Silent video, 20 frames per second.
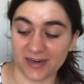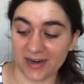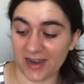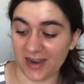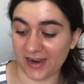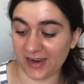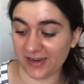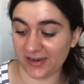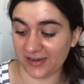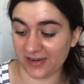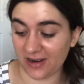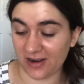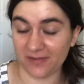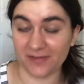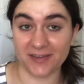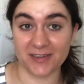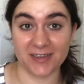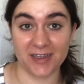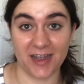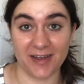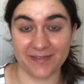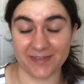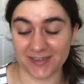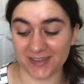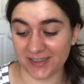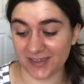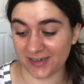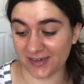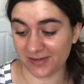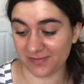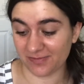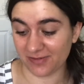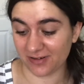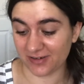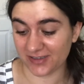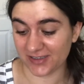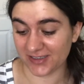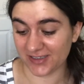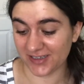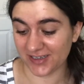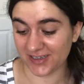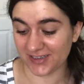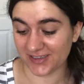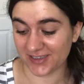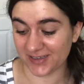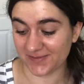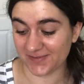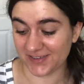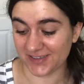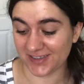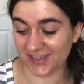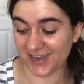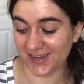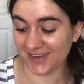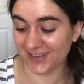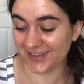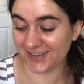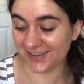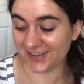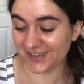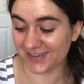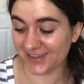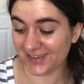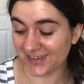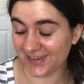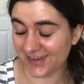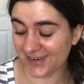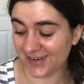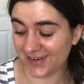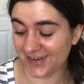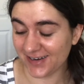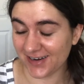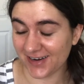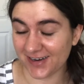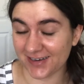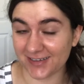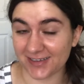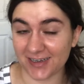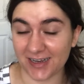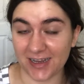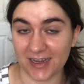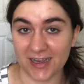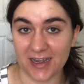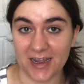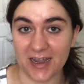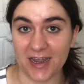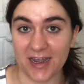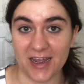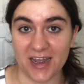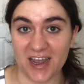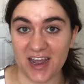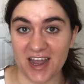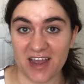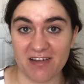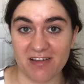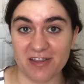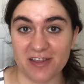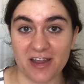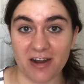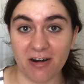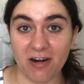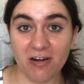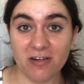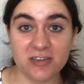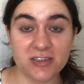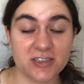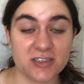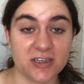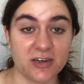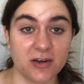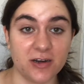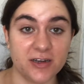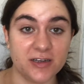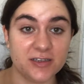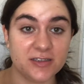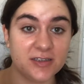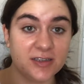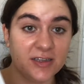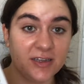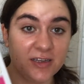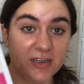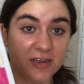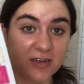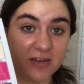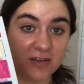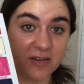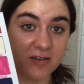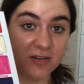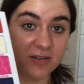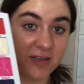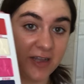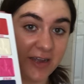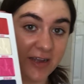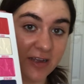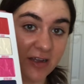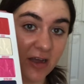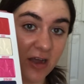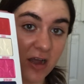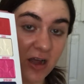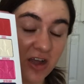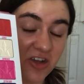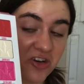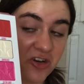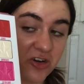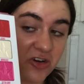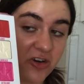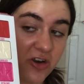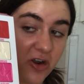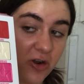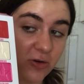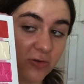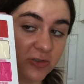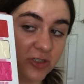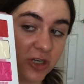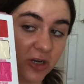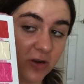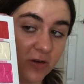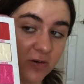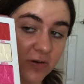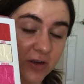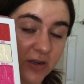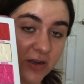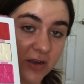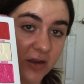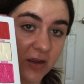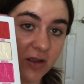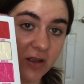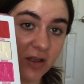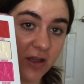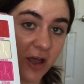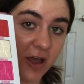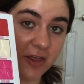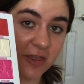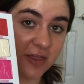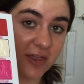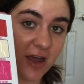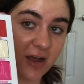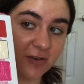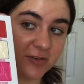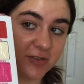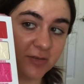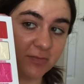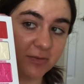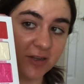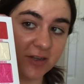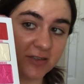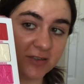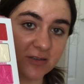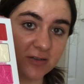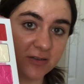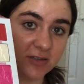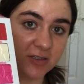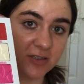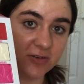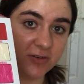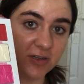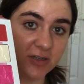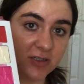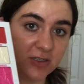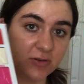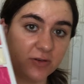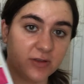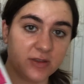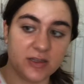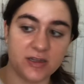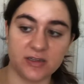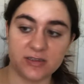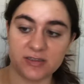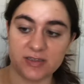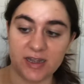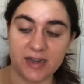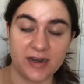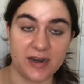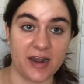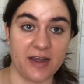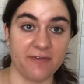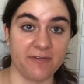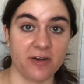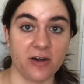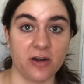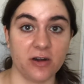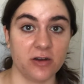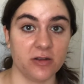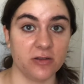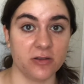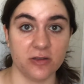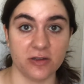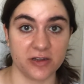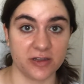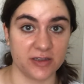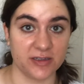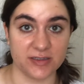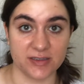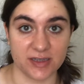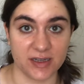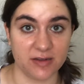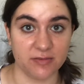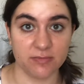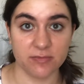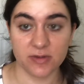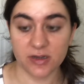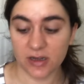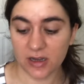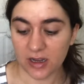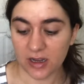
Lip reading: I obviously haven't seen it in person yet, so I'm just like looking at it, and there are seriously, like, no joke, 1,000+ looks you could do with this and never look the same